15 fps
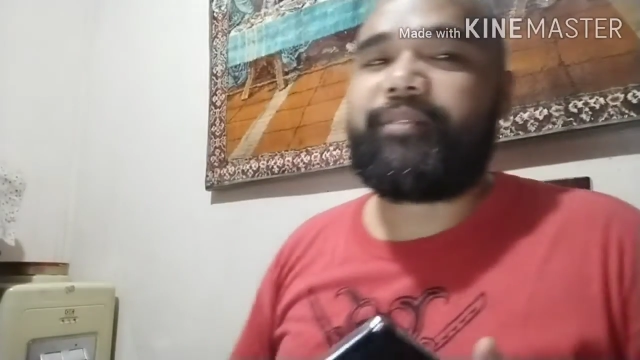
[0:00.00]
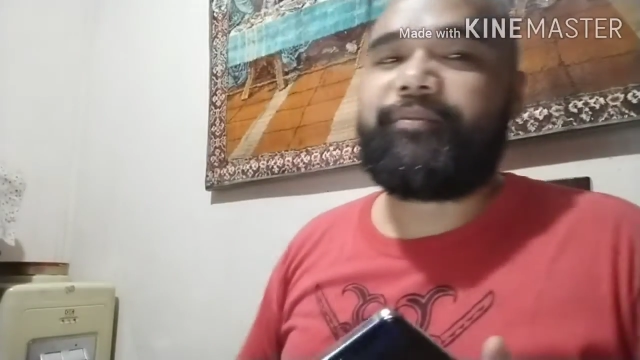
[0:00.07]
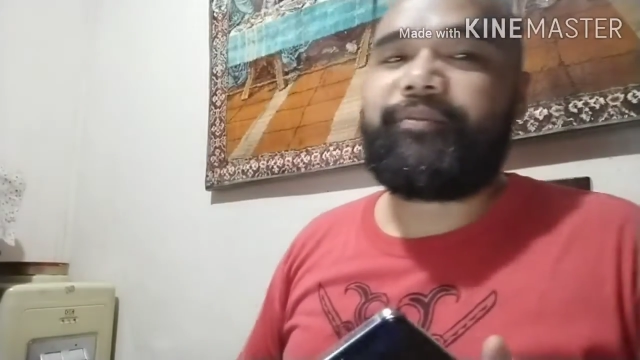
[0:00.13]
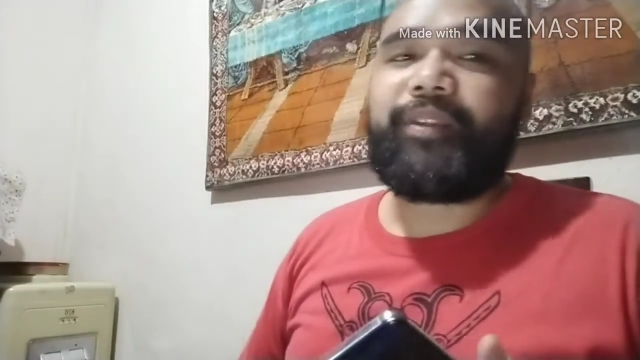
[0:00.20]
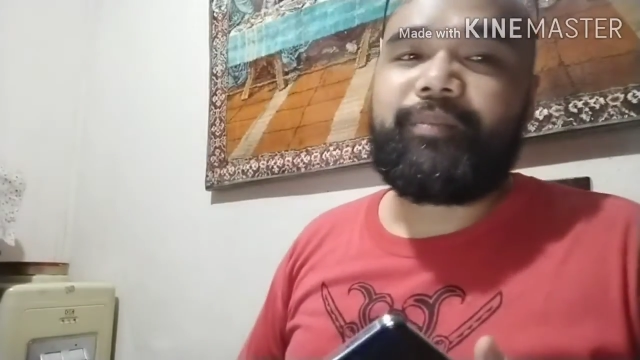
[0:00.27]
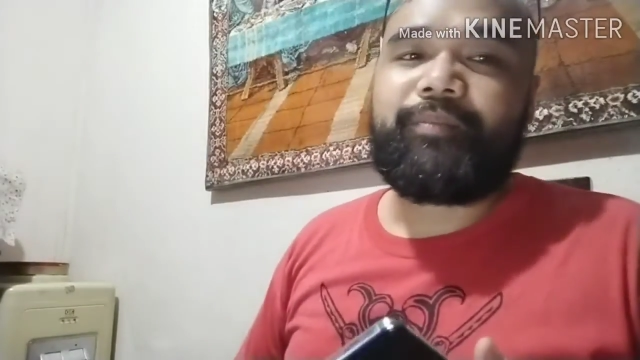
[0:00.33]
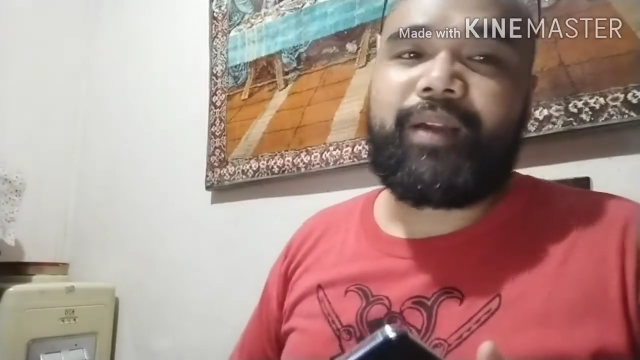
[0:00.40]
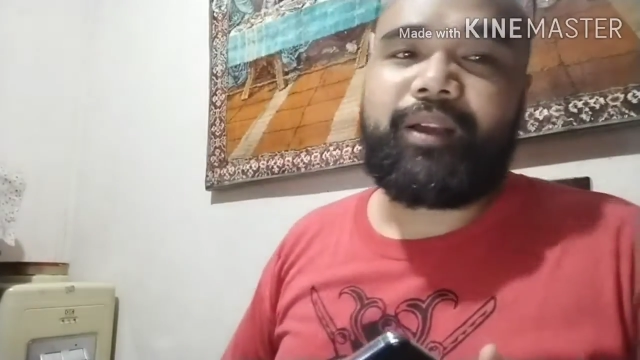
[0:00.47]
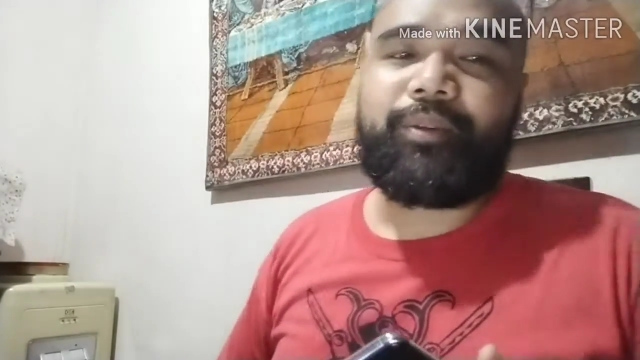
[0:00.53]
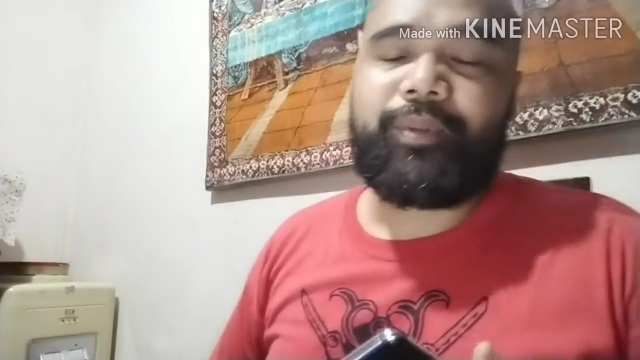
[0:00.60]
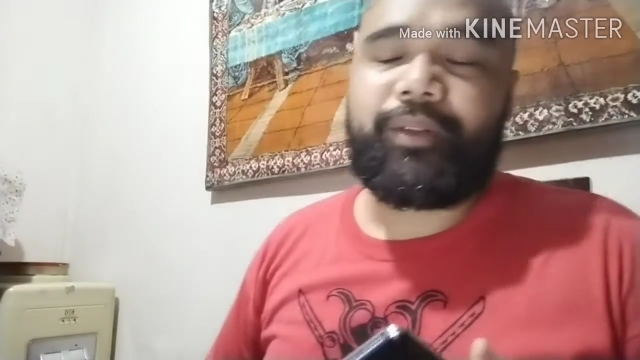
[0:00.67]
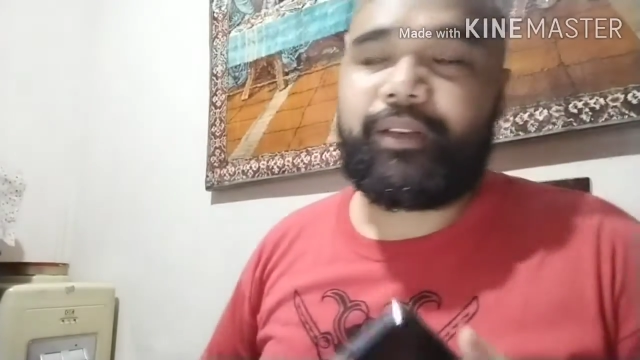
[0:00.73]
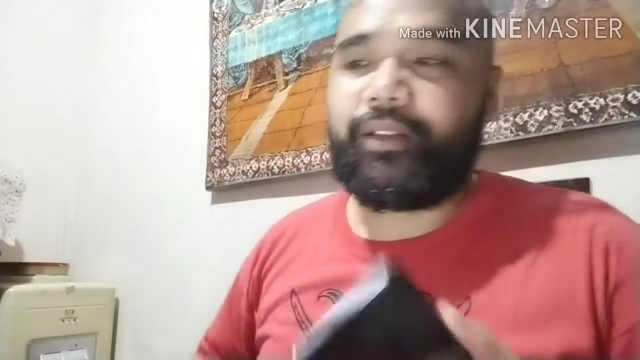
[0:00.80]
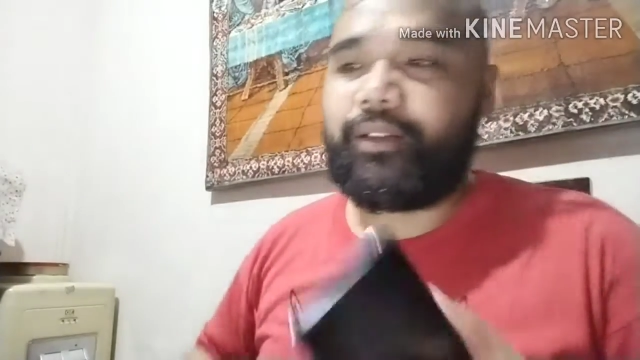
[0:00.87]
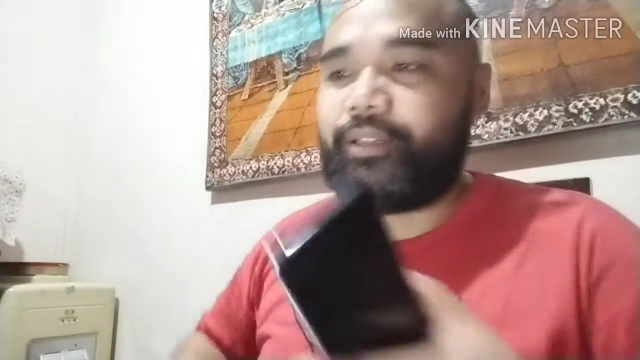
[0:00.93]
feedback
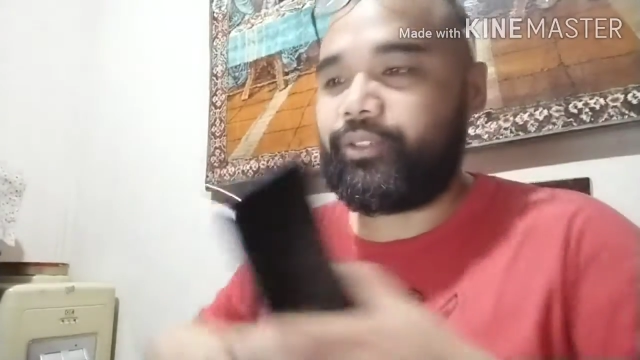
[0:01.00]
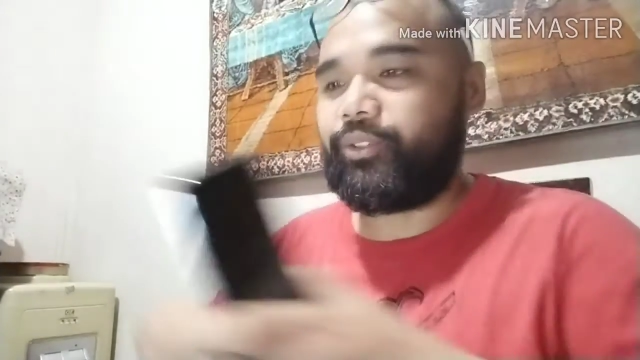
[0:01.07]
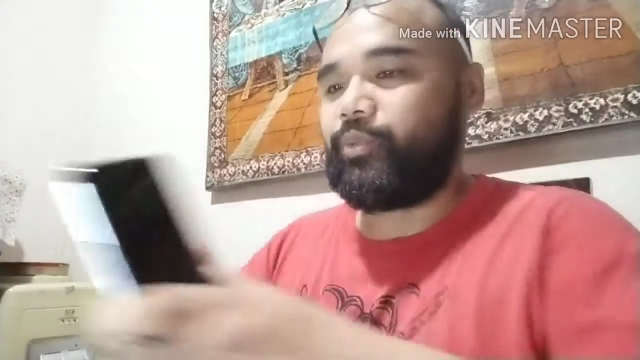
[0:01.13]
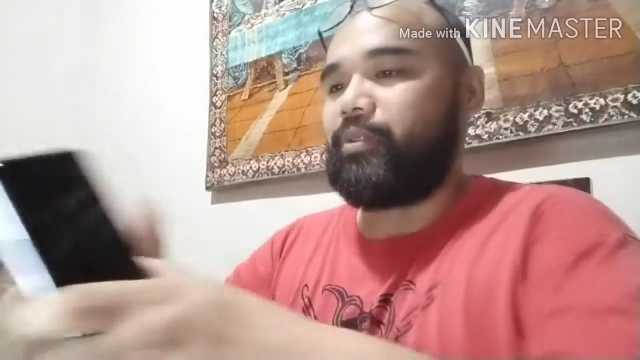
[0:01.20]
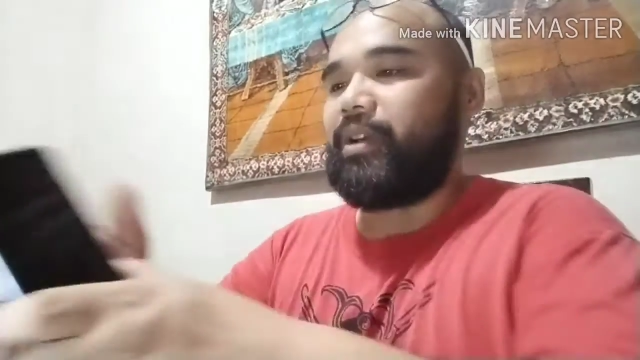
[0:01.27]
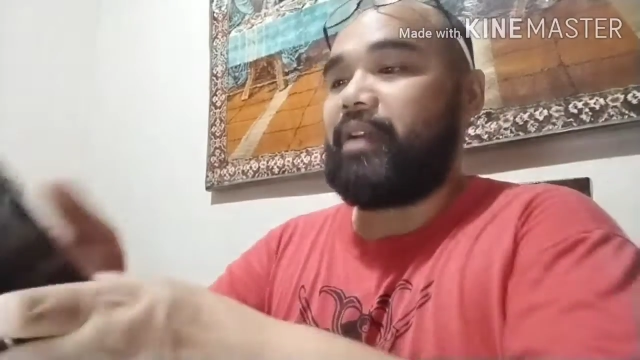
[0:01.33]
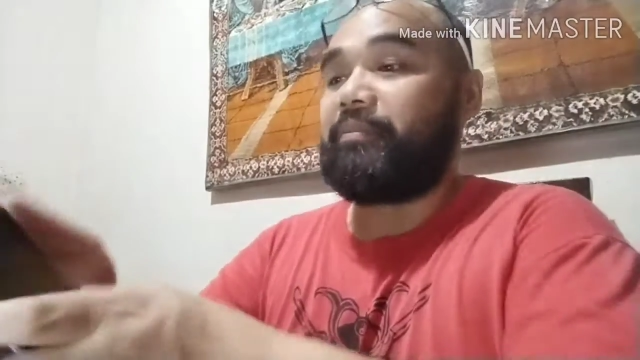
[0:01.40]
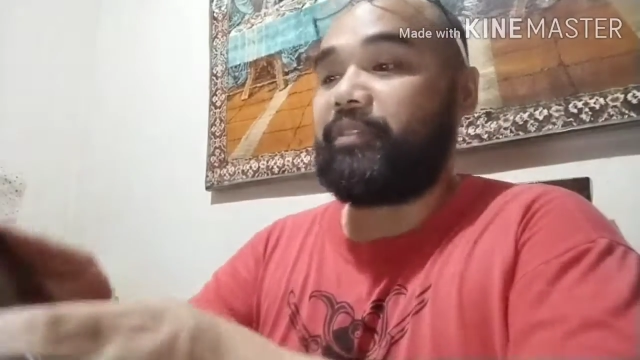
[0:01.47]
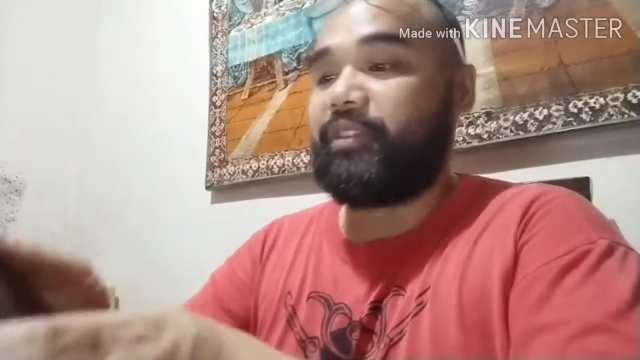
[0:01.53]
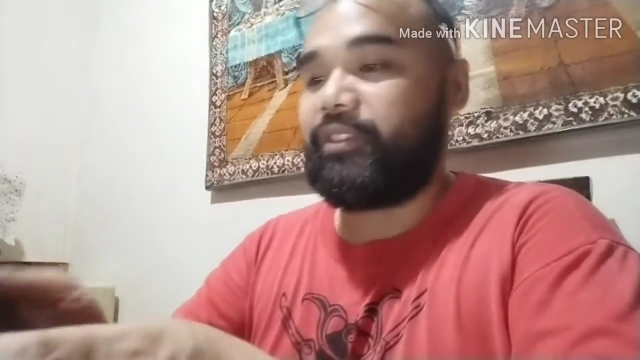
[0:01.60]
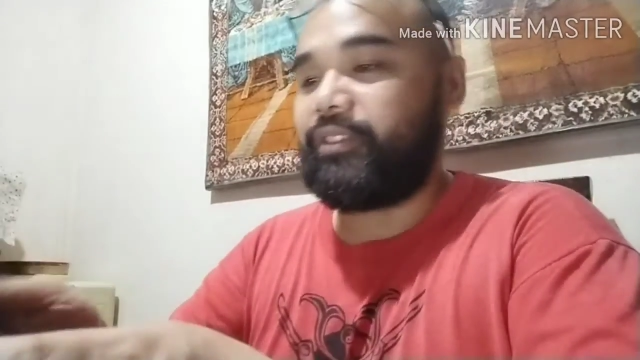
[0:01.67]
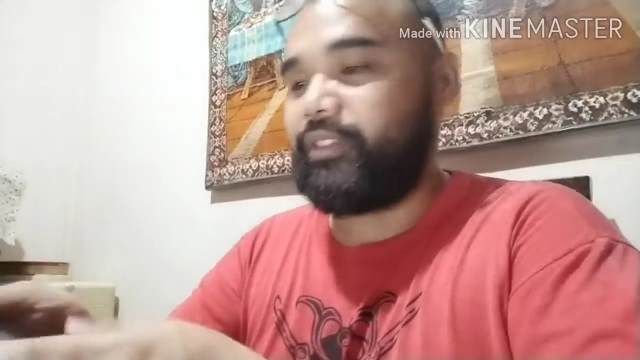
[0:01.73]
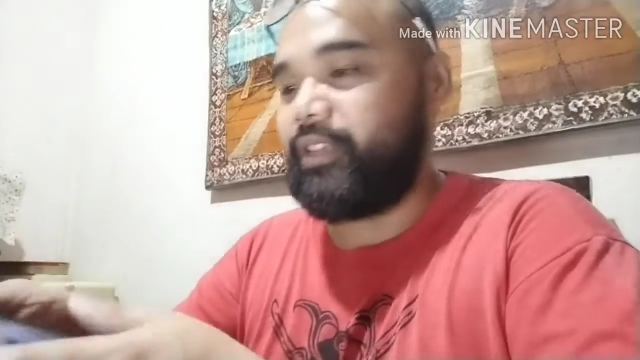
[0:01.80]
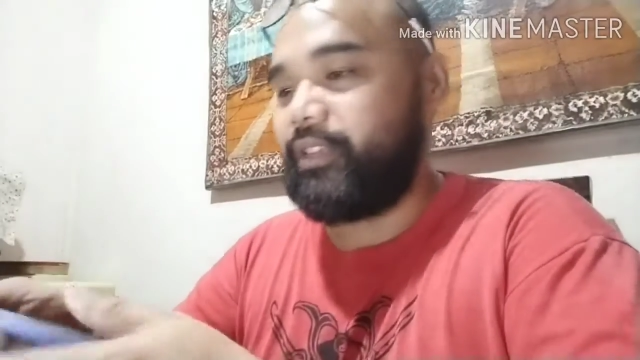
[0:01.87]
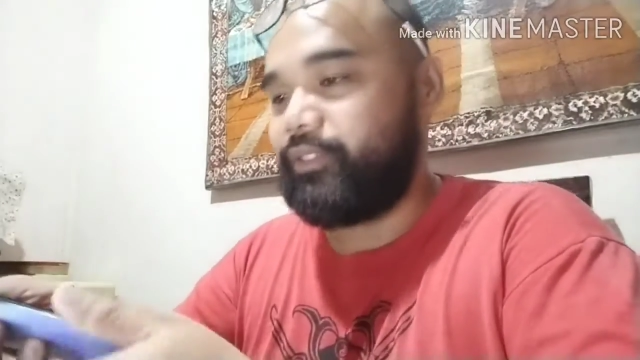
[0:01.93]
with regards to after
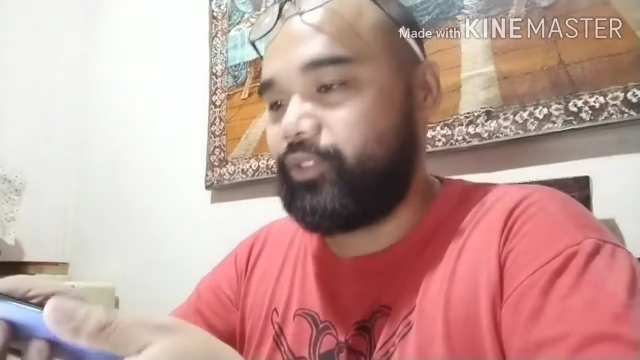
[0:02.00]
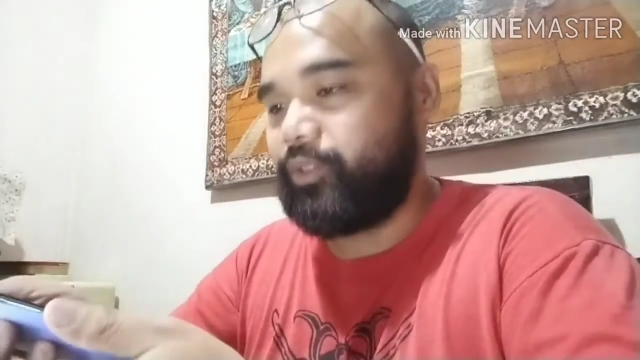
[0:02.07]
sales